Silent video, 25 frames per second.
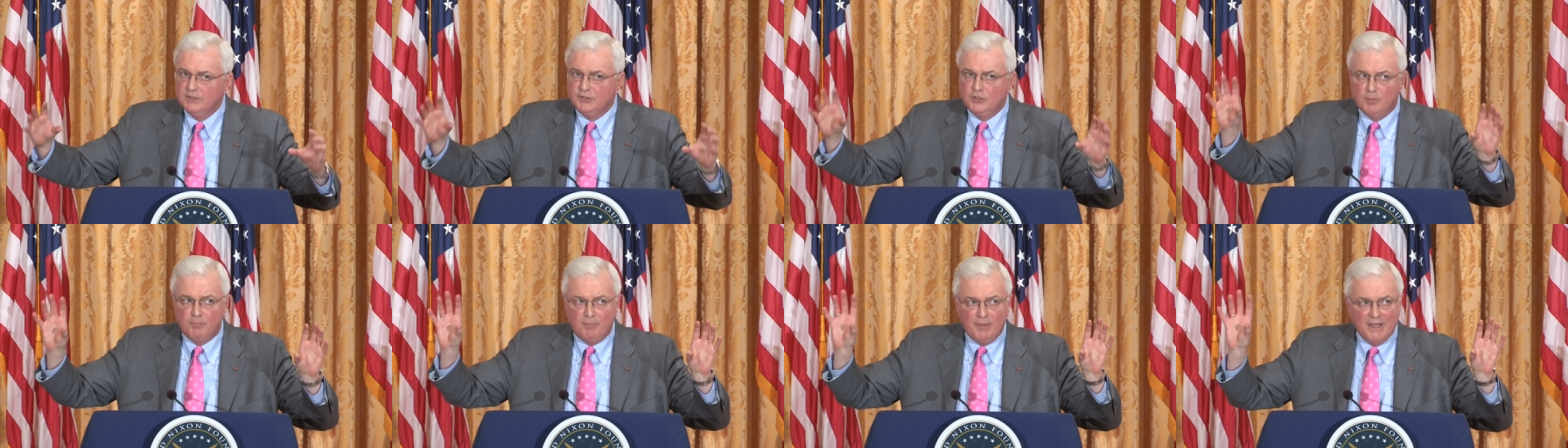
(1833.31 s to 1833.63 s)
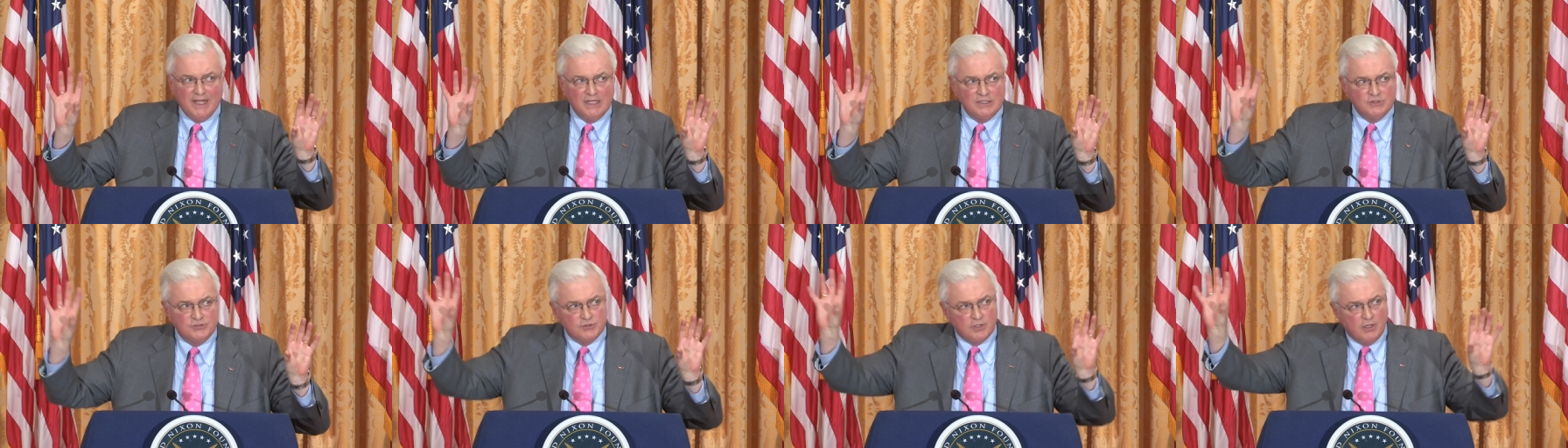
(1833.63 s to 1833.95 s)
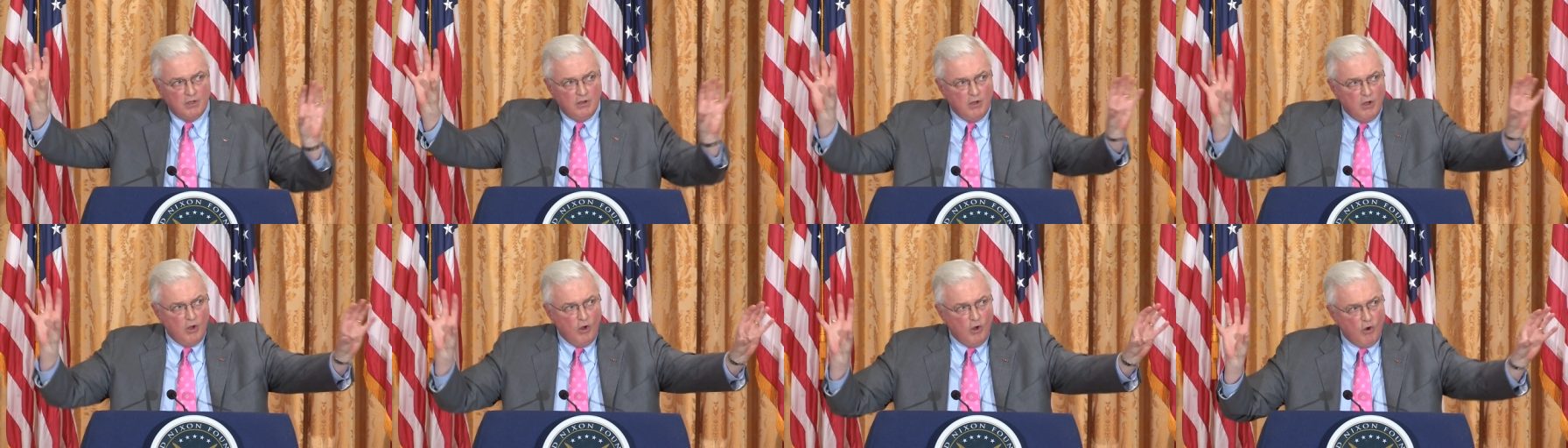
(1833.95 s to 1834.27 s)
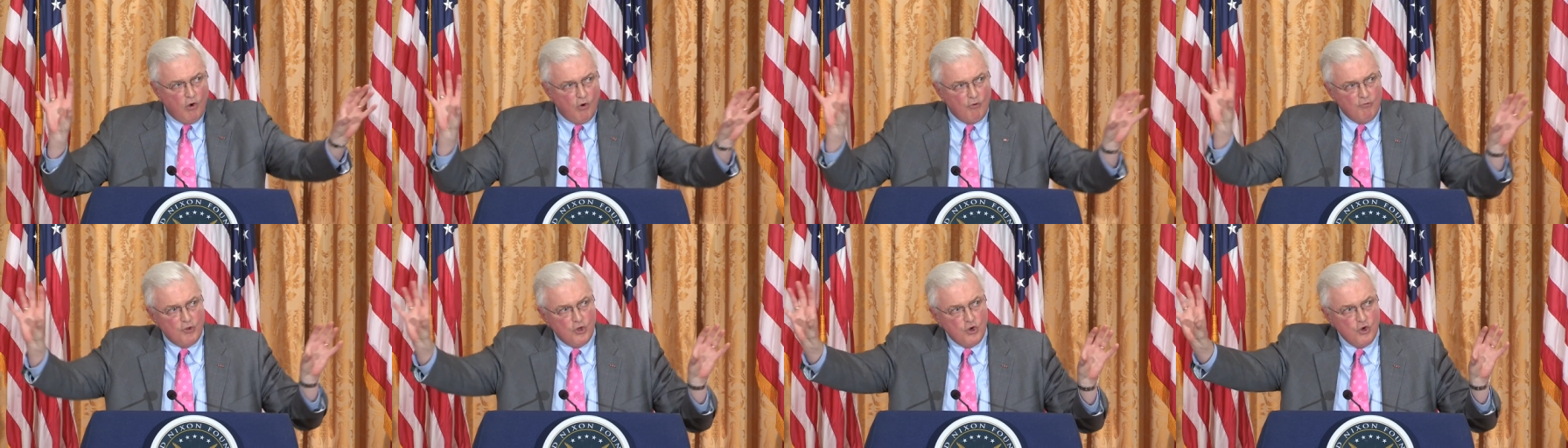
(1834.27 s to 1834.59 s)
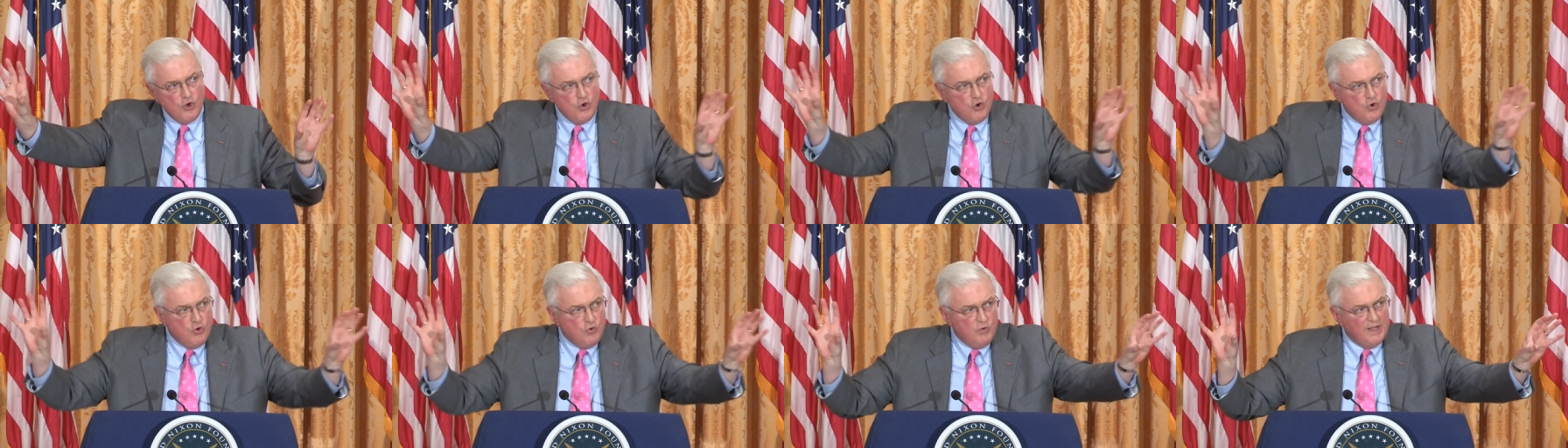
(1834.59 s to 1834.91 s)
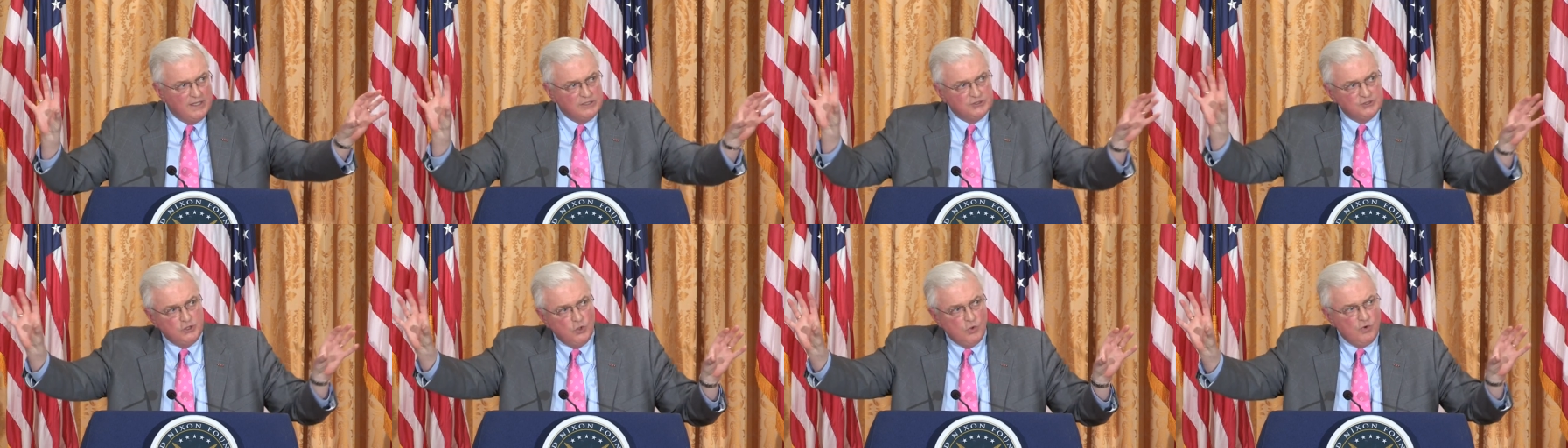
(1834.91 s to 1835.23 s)
depends on who
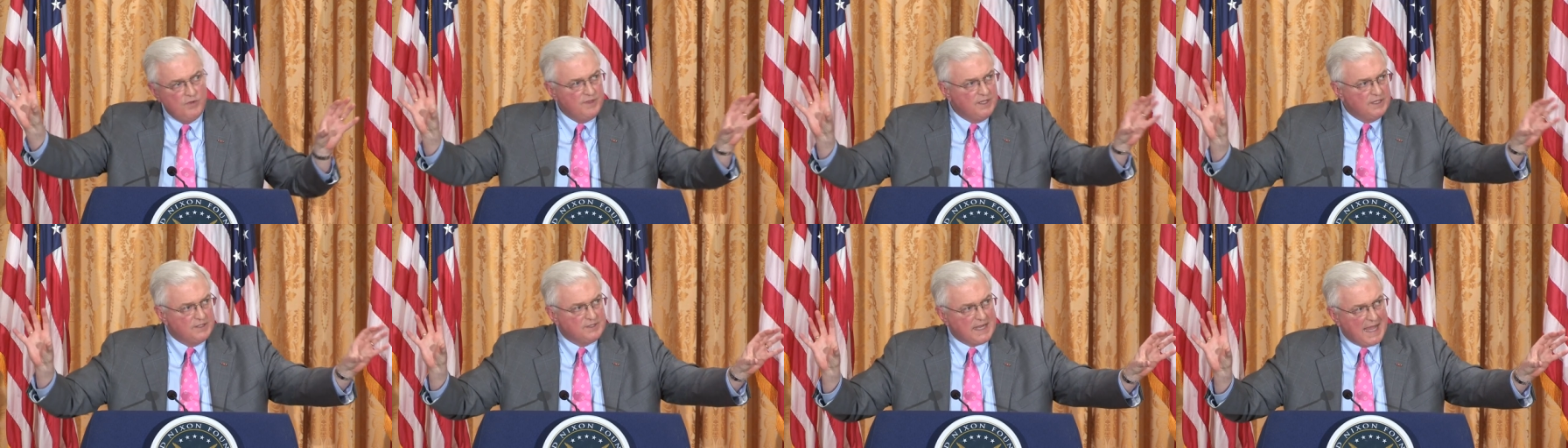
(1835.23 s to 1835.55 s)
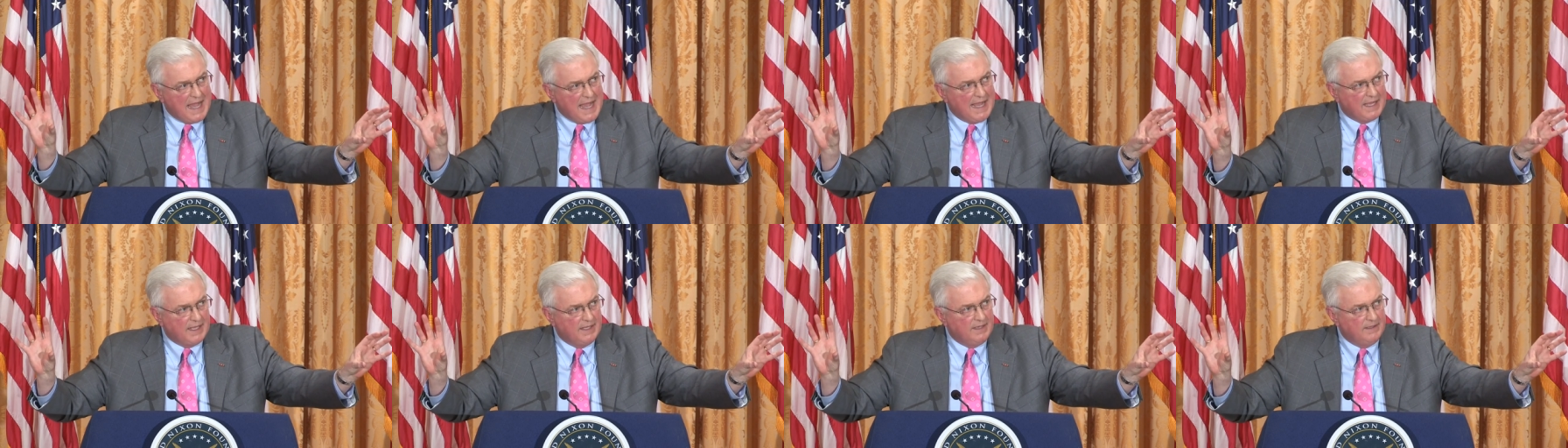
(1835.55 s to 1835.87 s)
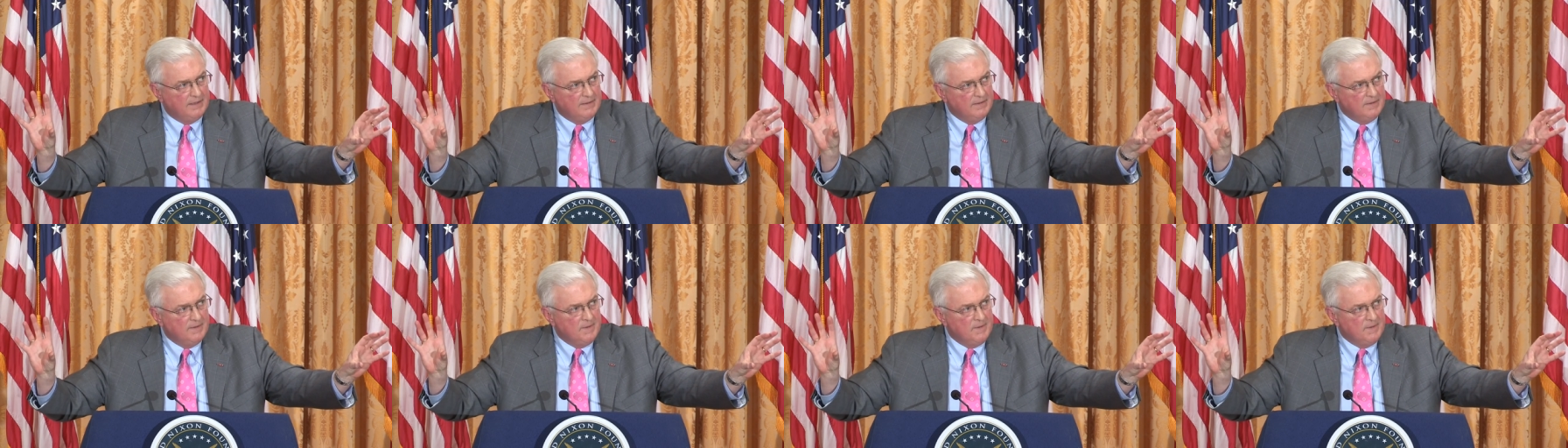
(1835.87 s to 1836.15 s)
is doing the attacking